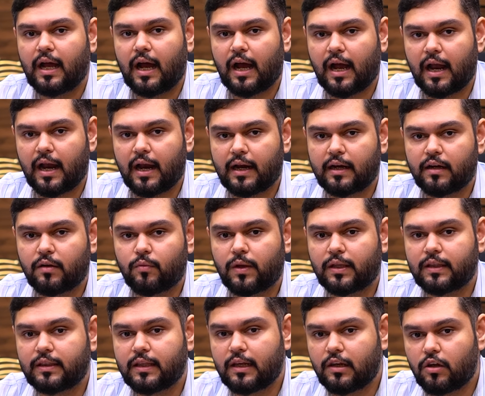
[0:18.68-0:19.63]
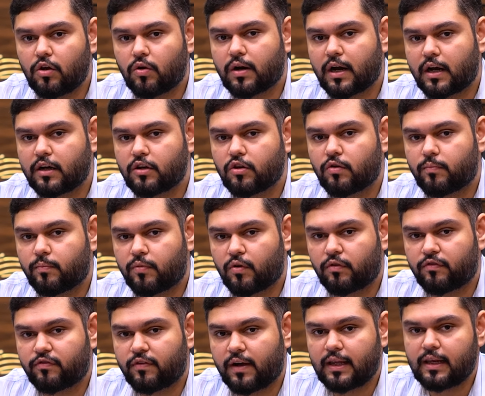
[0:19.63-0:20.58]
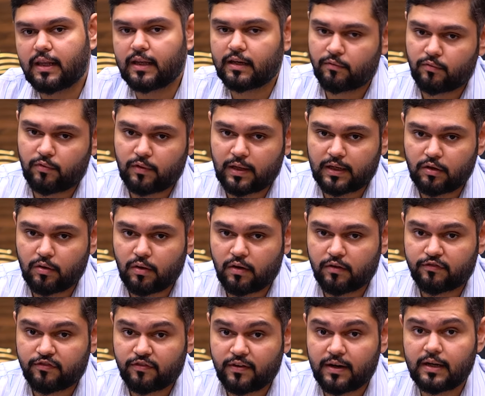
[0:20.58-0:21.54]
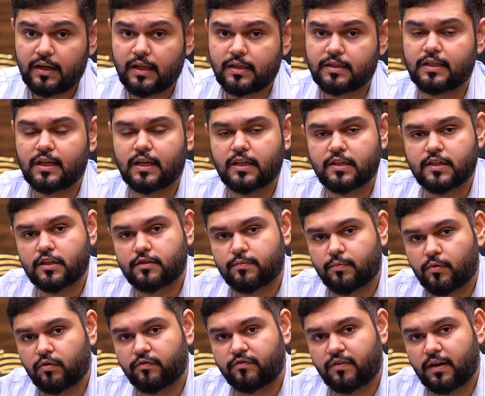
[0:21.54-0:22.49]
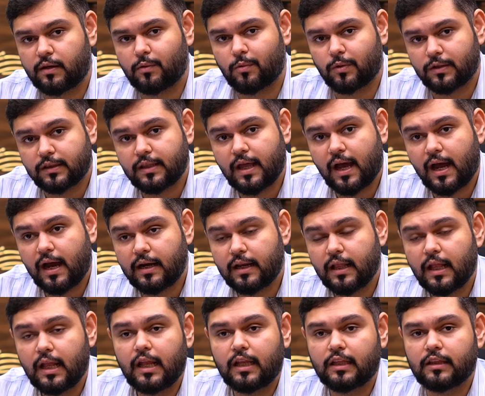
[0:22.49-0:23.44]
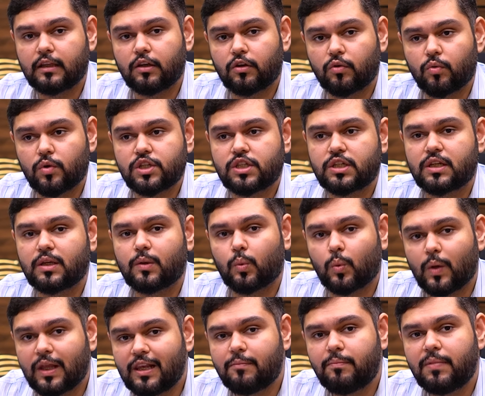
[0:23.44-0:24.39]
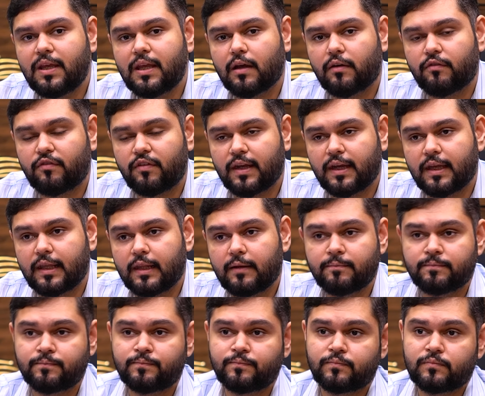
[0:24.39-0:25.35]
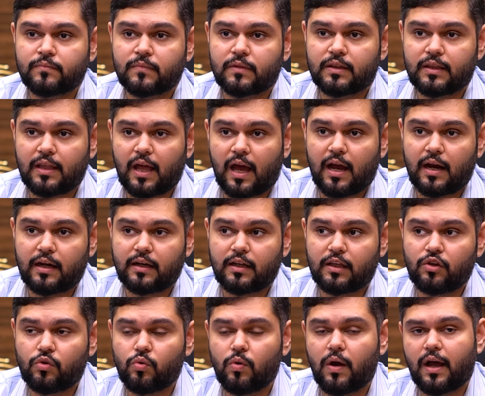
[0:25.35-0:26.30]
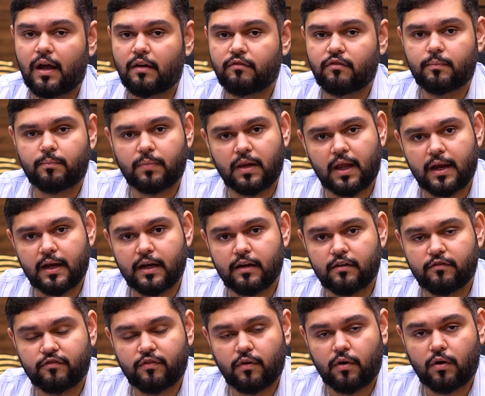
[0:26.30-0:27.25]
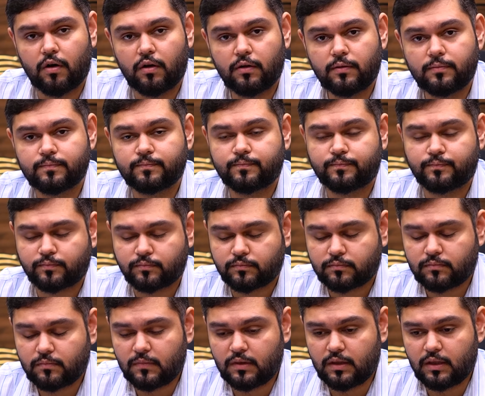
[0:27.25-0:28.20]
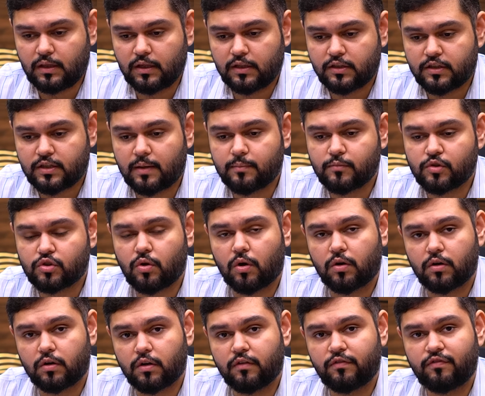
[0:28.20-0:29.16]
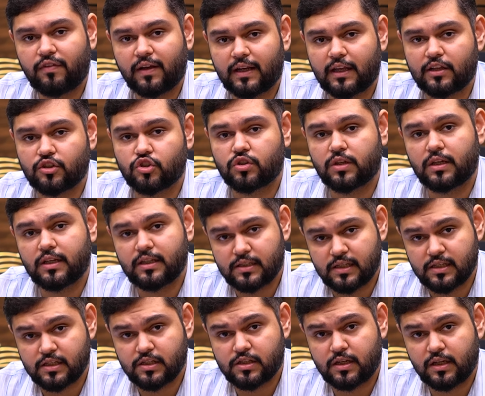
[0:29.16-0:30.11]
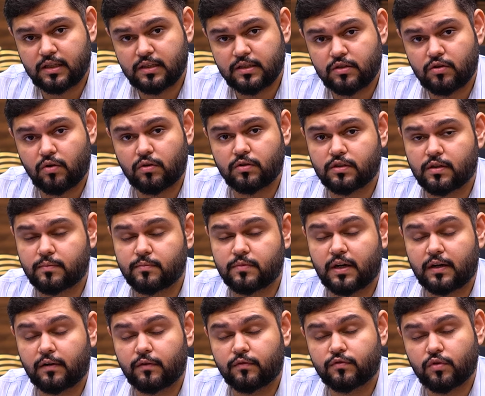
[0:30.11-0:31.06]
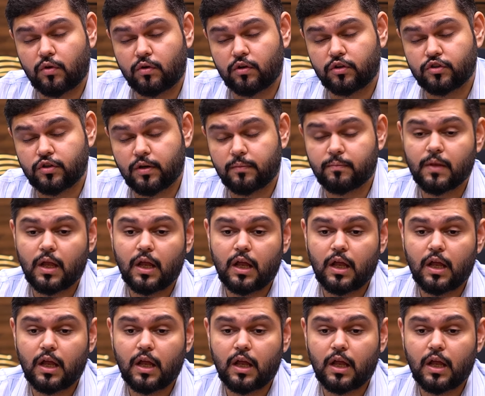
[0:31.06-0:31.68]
and when they look at your profile and when you have filled a CSS profile with that, the university will be aware that you have applied for some sort of financial assistance or some kind of scholarship.